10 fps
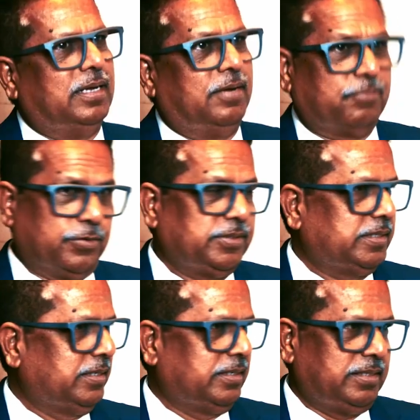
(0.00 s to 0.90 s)
Of course,
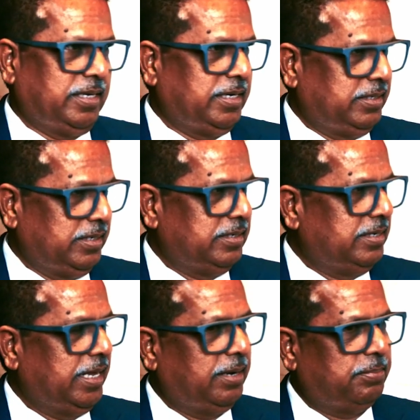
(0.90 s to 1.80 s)
they did
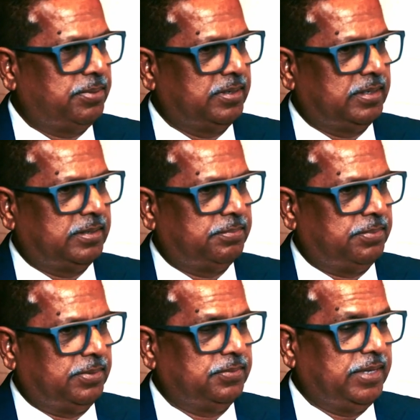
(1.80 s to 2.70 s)
help.
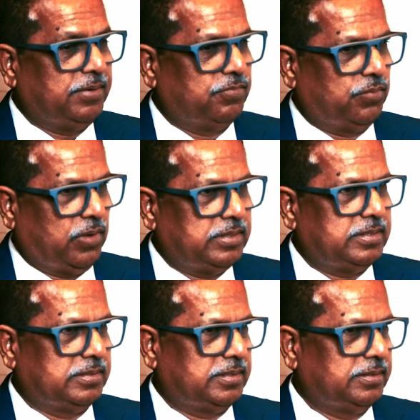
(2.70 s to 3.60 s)
Then what
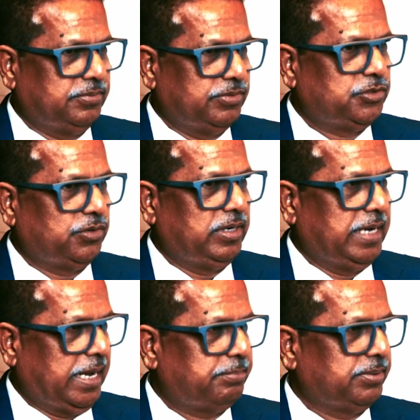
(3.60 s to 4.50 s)
eventually
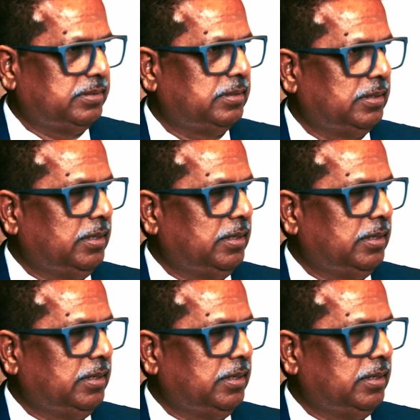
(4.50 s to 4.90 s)
happened,